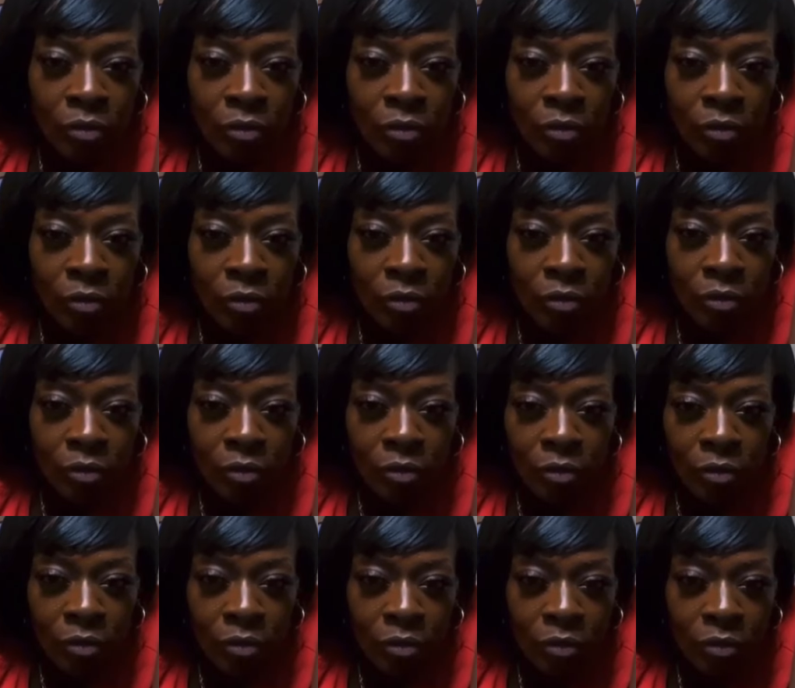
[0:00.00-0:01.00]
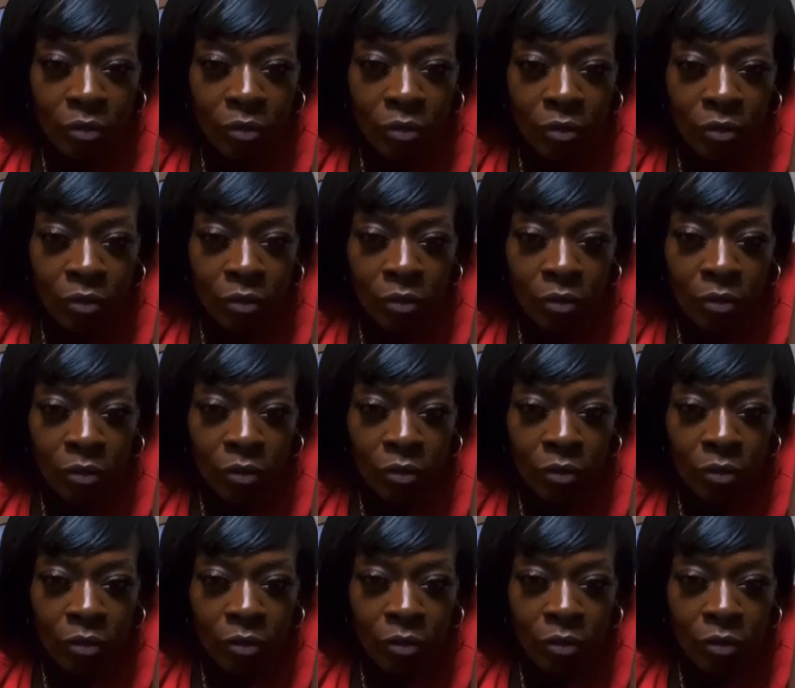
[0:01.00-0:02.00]

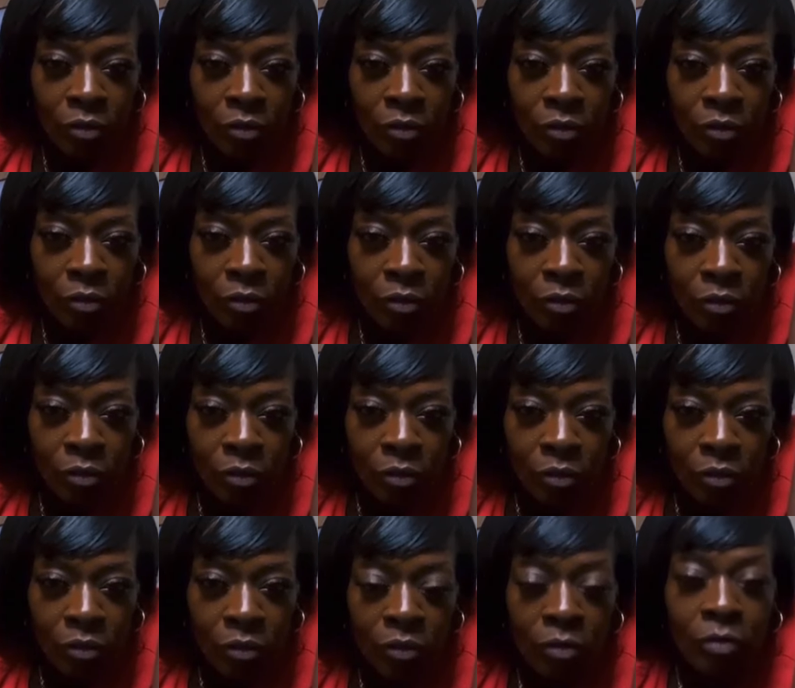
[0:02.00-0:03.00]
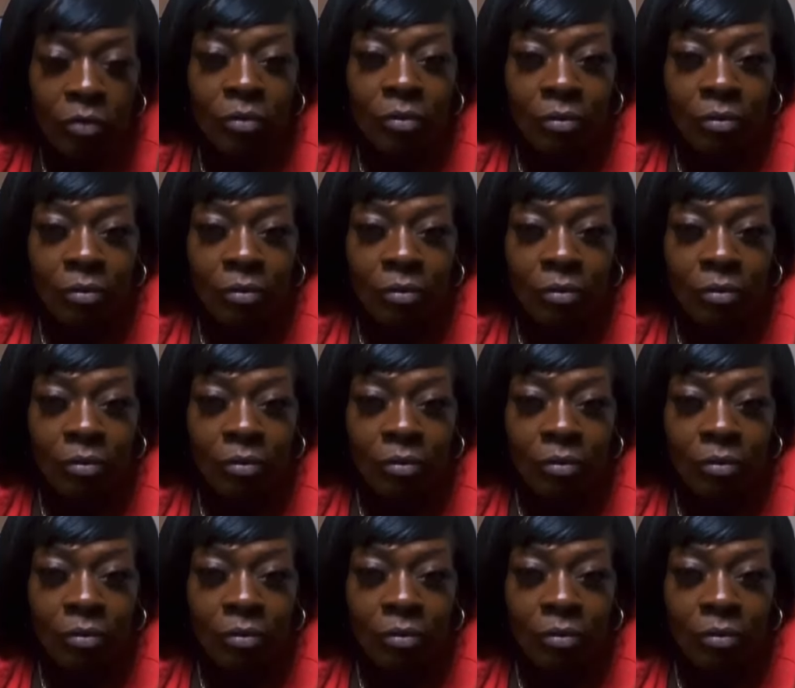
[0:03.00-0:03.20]
(not speaking)